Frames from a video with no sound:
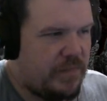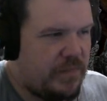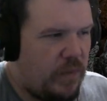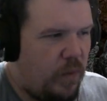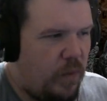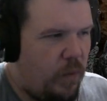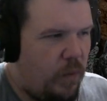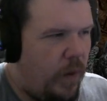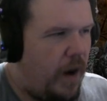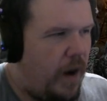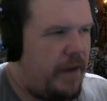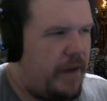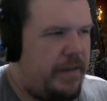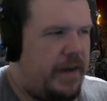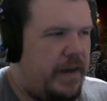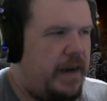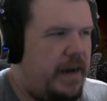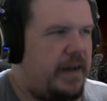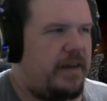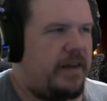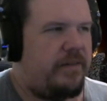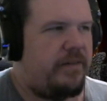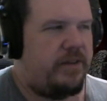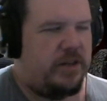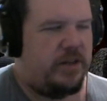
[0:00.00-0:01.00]
why are they
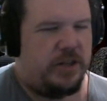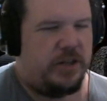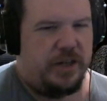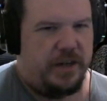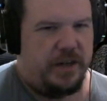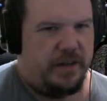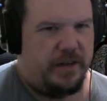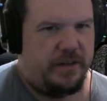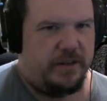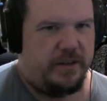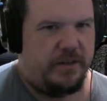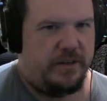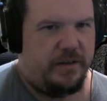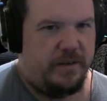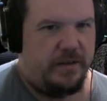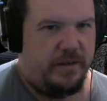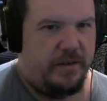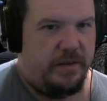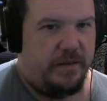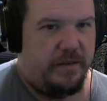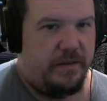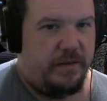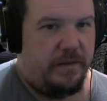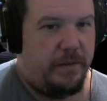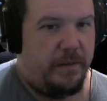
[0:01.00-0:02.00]
not given a chance?
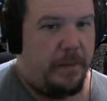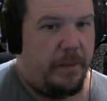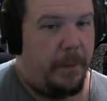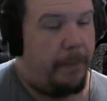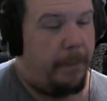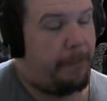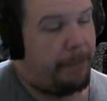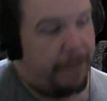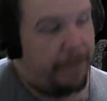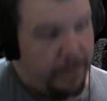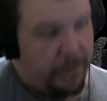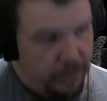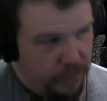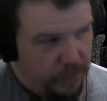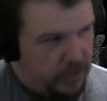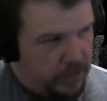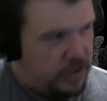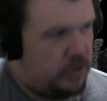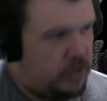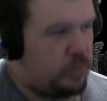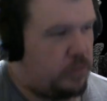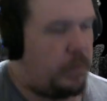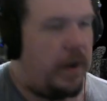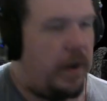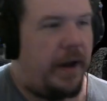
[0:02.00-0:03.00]
Which
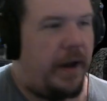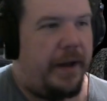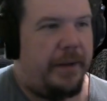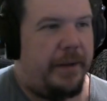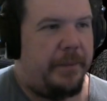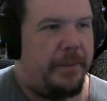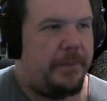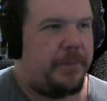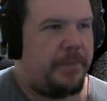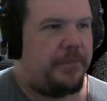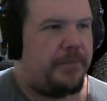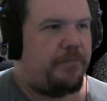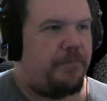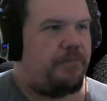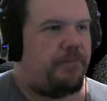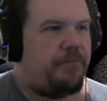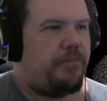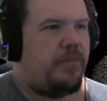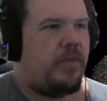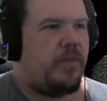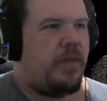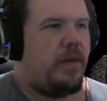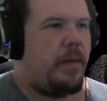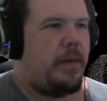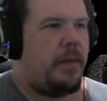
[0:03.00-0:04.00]
is why
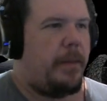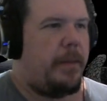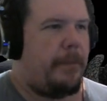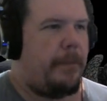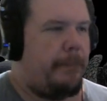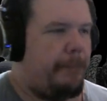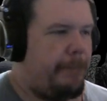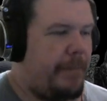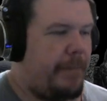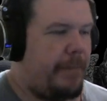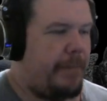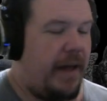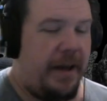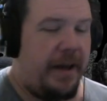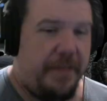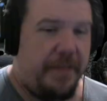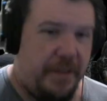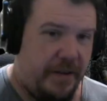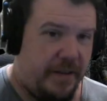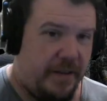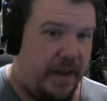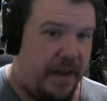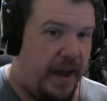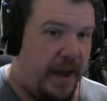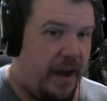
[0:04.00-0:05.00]
I
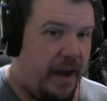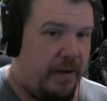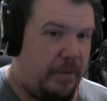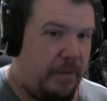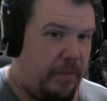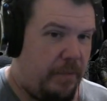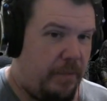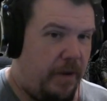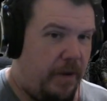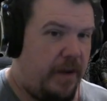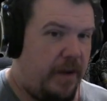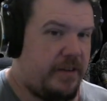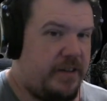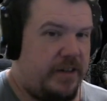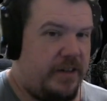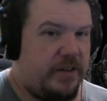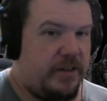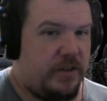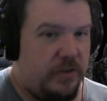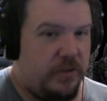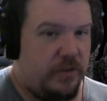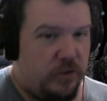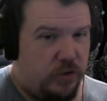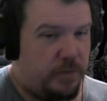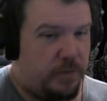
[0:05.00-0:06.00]
think the hiring
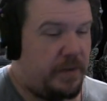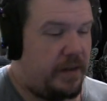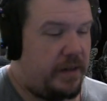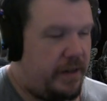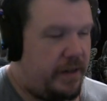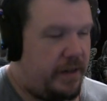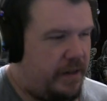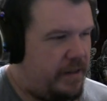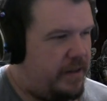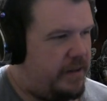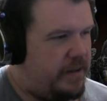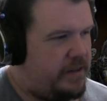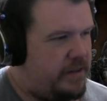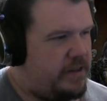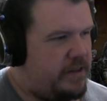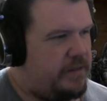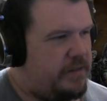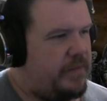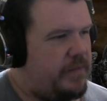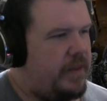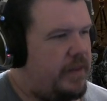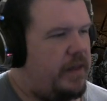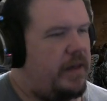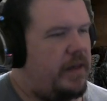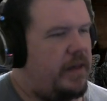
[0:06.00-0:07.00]
process should be like this.
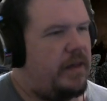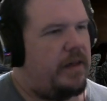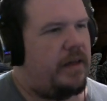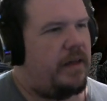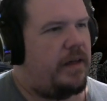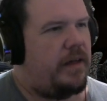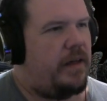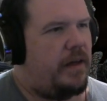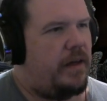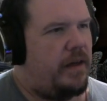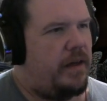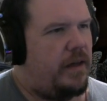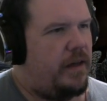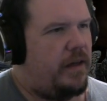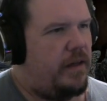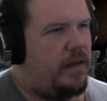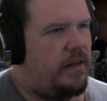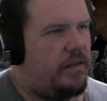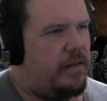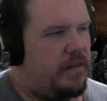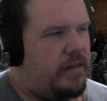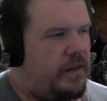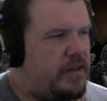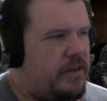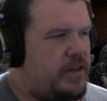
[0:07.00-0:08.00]

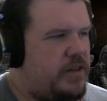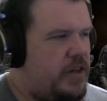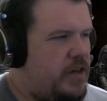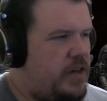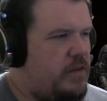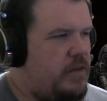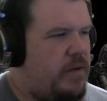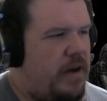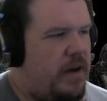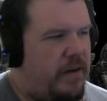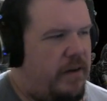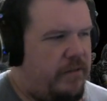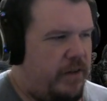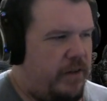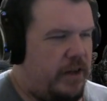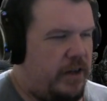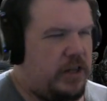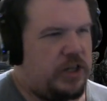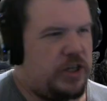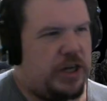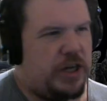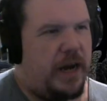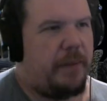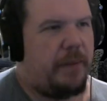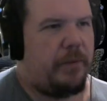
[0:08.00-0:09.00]
Let's say you have a
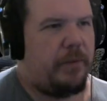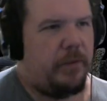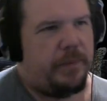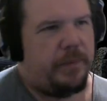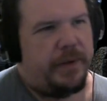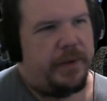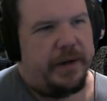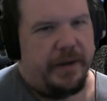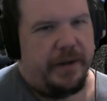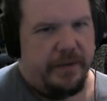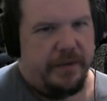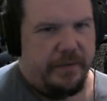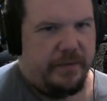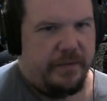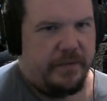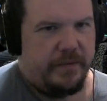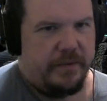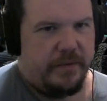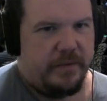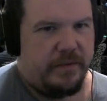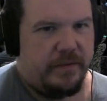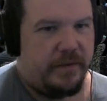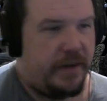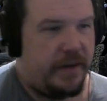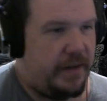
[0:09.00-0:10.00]
job open,
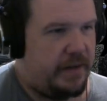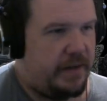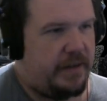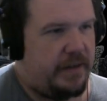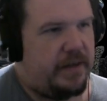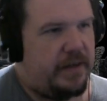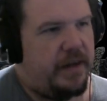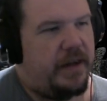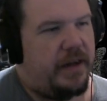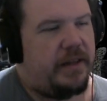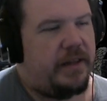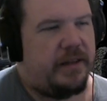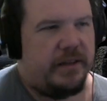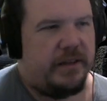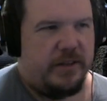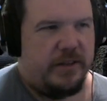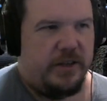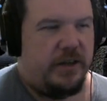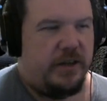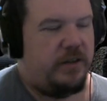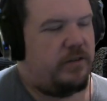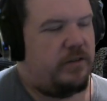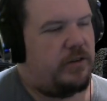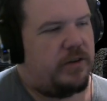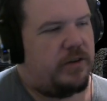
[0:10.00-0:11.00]
right? And let's say
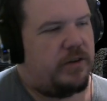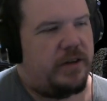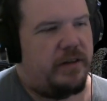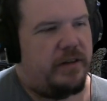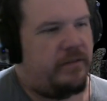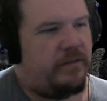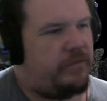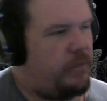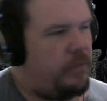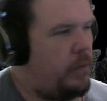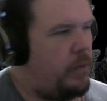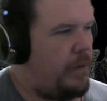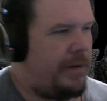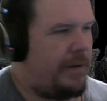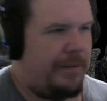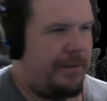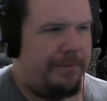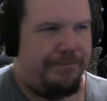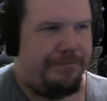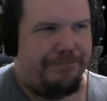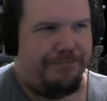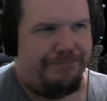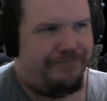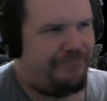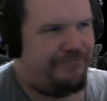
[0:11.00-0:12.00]
you're looking for,
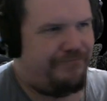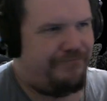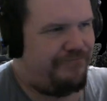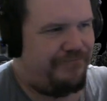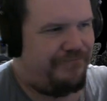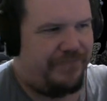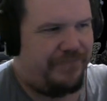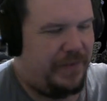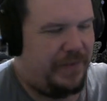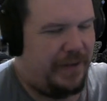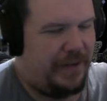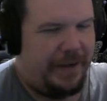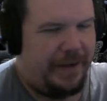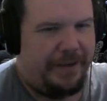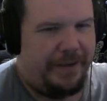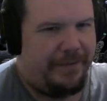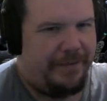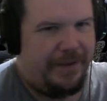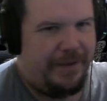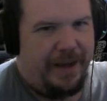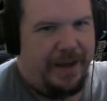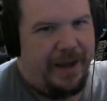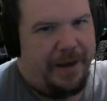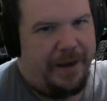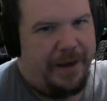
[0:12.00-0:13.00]
I
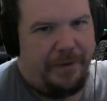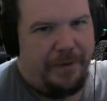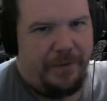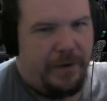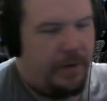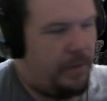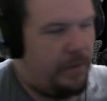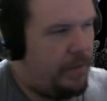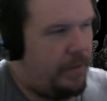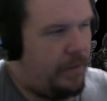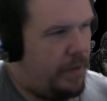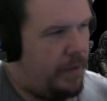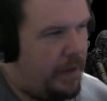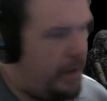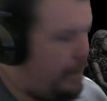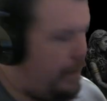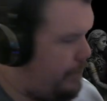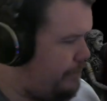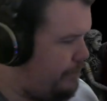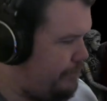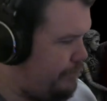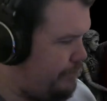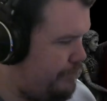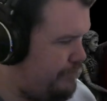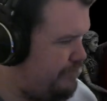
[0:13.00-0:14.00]
don't know,